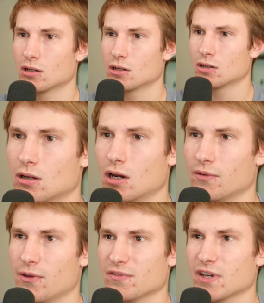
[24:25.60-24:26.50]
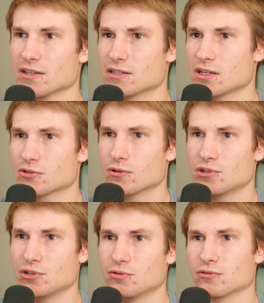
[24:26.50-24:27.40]
Then we've got 6 root
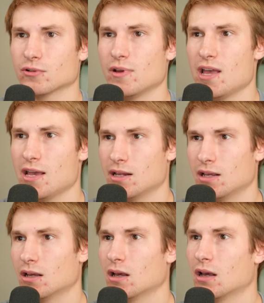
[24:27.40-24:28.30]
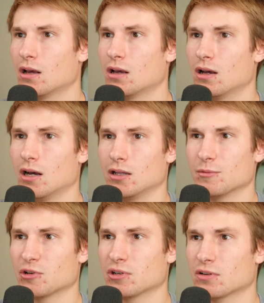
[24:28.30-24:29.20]
2 and root 80. Let me
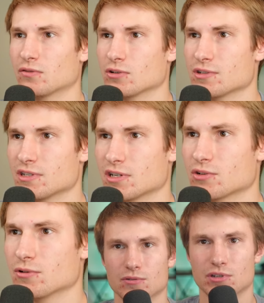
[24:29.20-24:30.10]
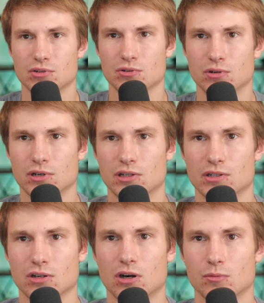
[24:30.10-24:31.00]
go ahead and convert 6 root 2 into
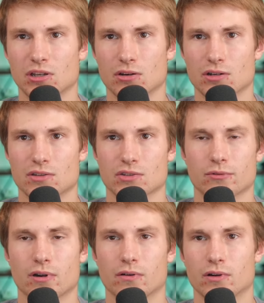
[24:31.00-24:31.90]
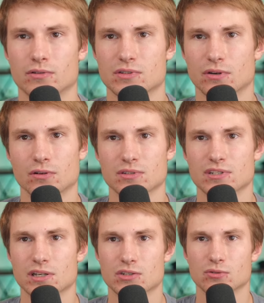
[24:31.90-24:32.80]
all being underneath the square root. So
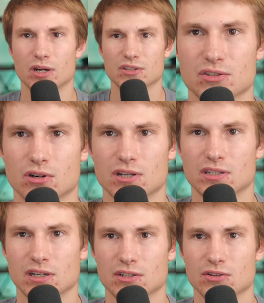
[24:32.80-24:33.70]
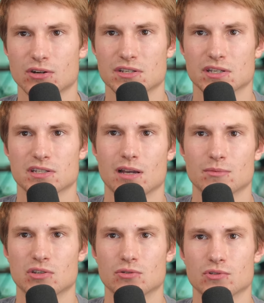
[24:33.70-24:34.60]
6 squared is 36. 36 times
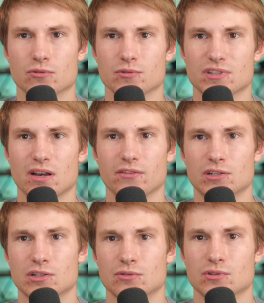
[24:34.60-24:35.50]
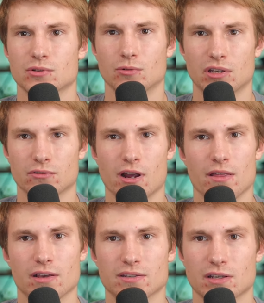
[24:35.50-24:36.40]
2 is root 72. So we can write
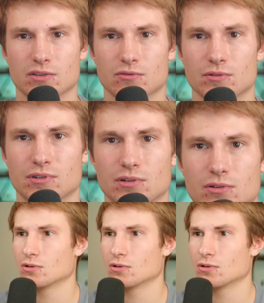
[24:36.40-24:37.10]
that 6 root 2